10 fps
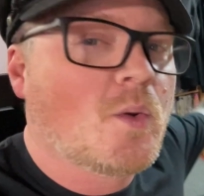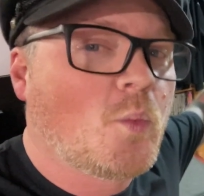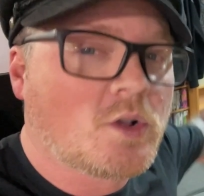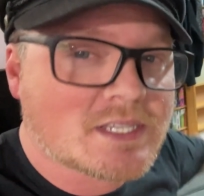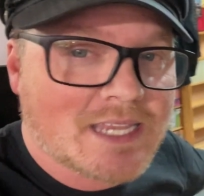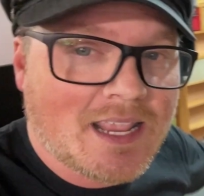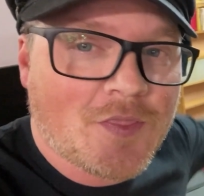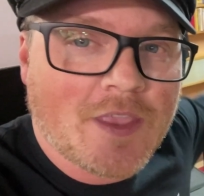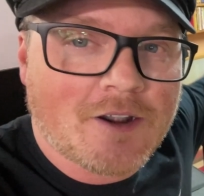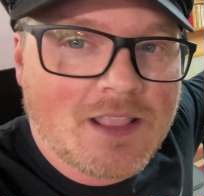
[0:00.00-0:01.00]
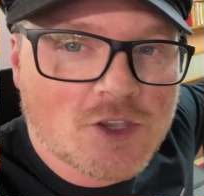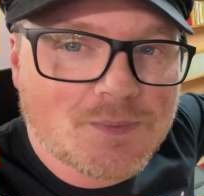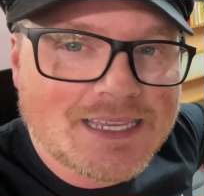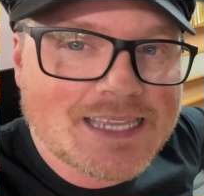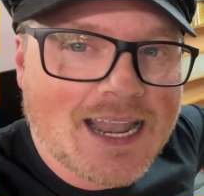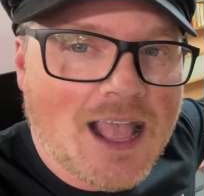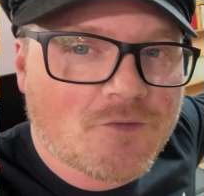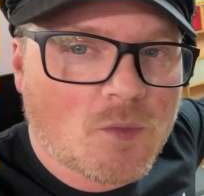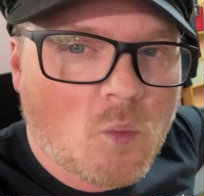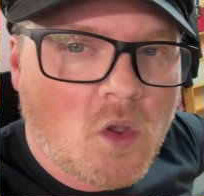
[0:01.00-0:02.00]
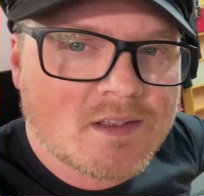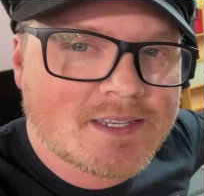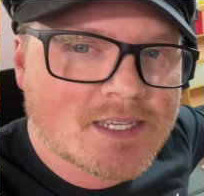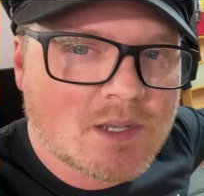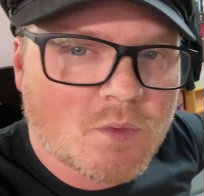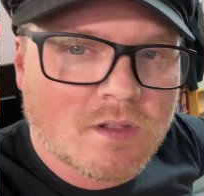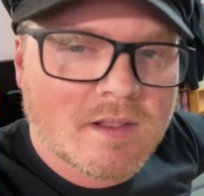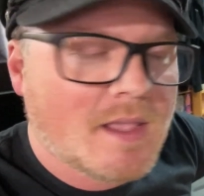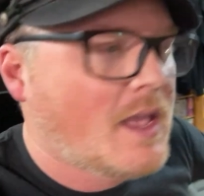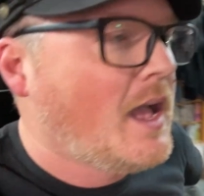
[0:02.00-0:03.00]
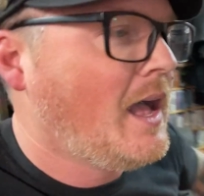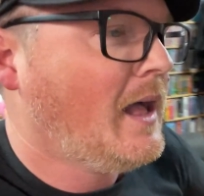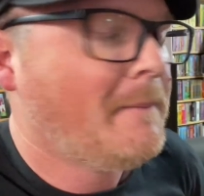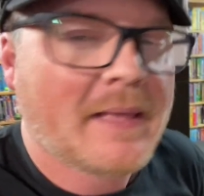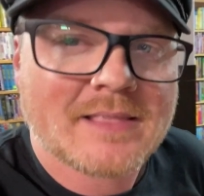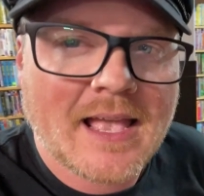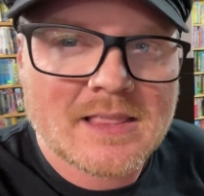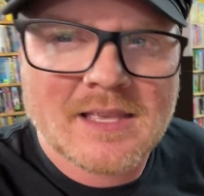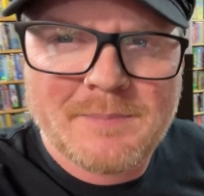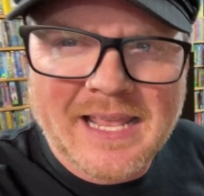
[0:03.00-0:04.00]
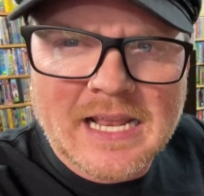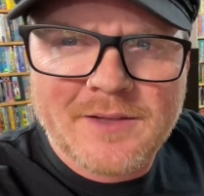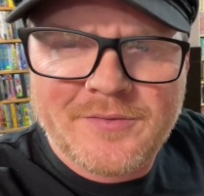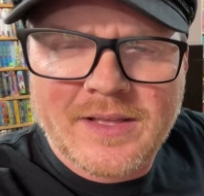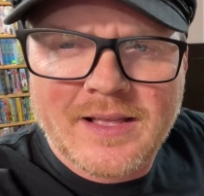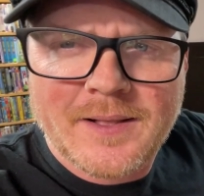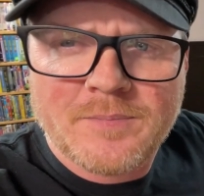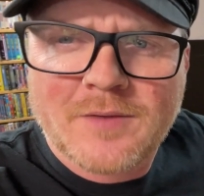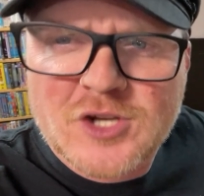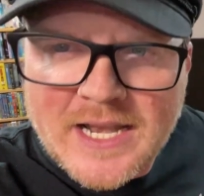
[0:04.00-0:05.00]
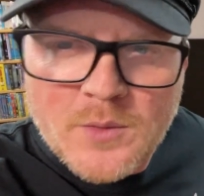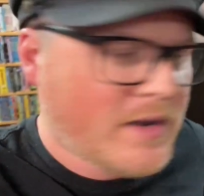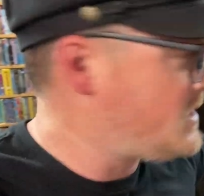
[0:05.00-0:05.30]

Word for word: We'll see. In theory, those will be sent out from Walt Disney World um, at, at, the beginning of, um, of January.